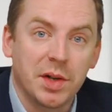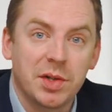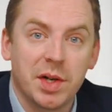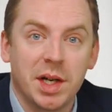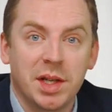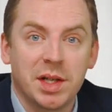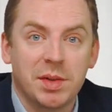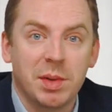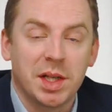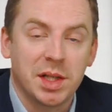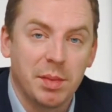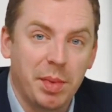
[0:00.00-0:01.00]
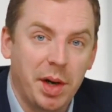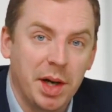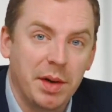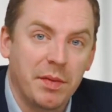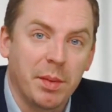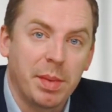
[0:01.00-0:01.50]
for a trade this week is a
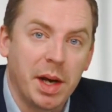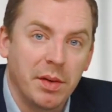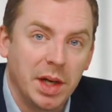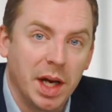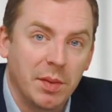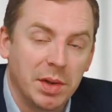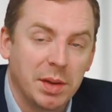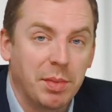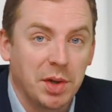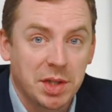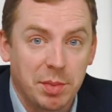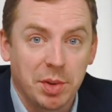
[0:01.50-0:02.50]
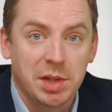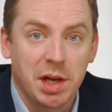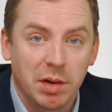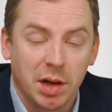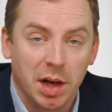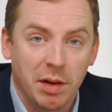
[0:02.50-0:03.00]
buy for pound yen with a possible
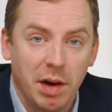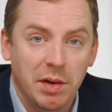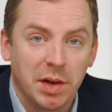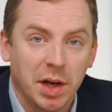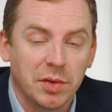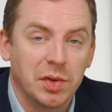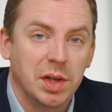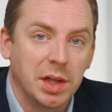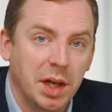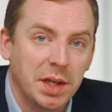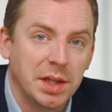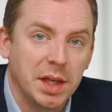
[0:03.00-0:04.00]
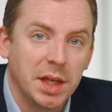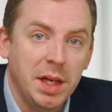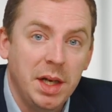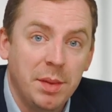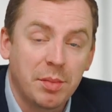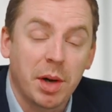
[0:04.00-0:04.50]
target around 190.
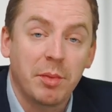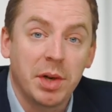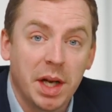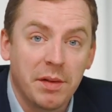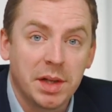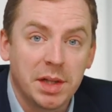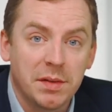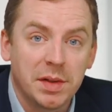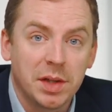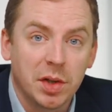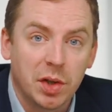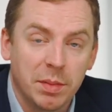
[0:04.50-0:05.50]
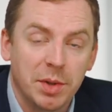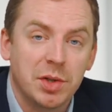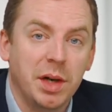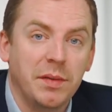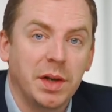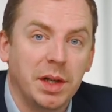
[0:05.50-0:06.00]
Primary narratives that could be
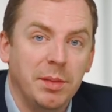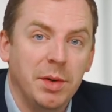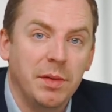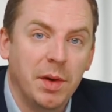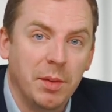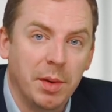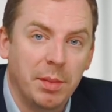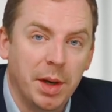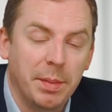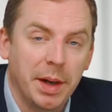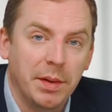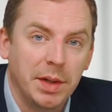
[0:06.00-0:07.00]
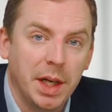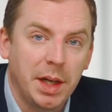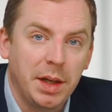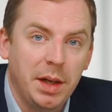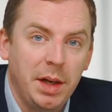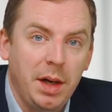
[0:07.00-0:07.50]
driving the move upward by pound
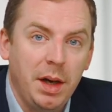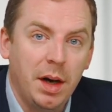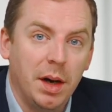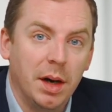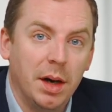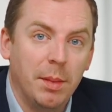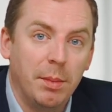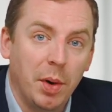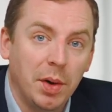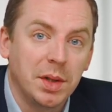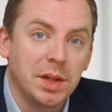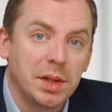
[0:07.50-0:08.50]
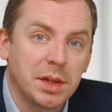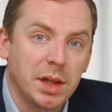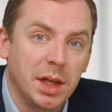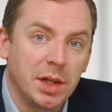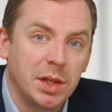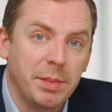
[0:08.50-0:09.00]
yen are bonds
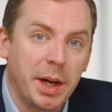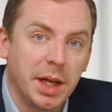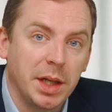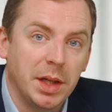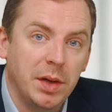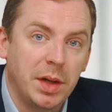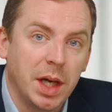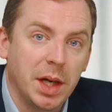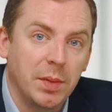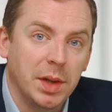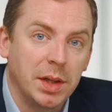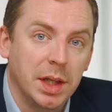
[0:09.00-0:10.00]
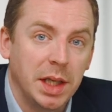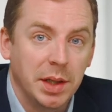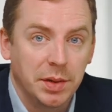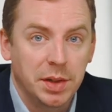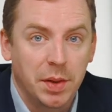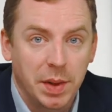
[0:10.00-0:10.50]
in Japan and the UK, with the
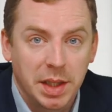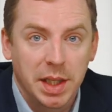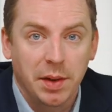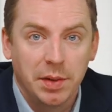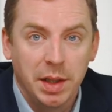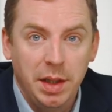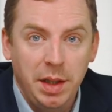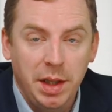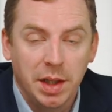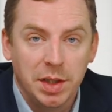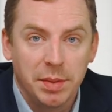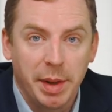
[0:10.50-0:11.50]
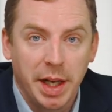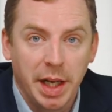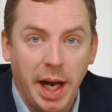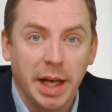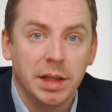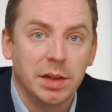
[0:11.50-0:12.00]
yields going down in Japan
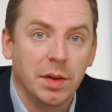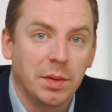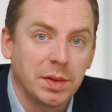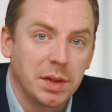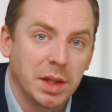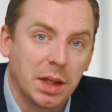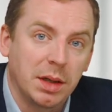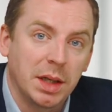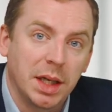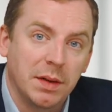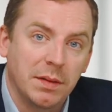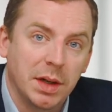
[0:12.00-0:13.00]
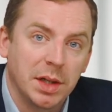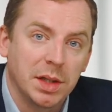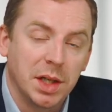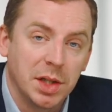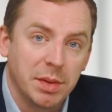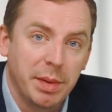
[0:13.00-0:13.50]
and also declining inflation
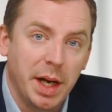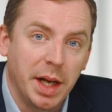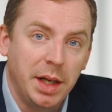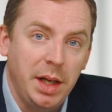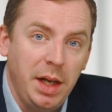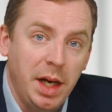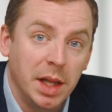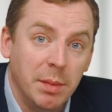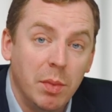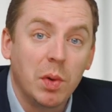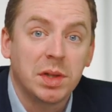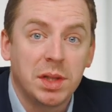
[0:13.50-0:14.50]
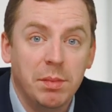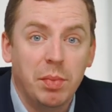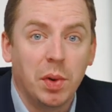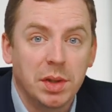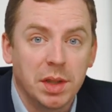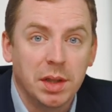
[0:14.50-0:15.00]
in Japan. And the most
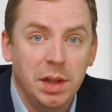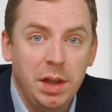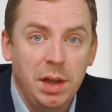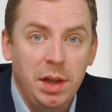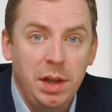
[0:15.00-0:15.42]
important